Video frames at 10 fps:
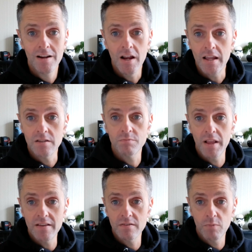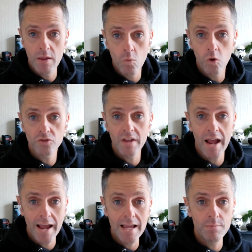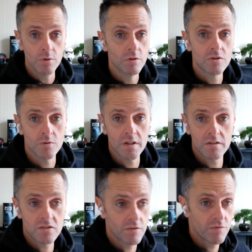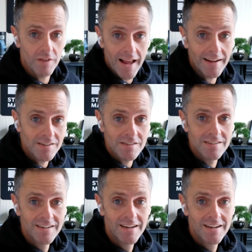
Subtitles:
He wasn't able to flex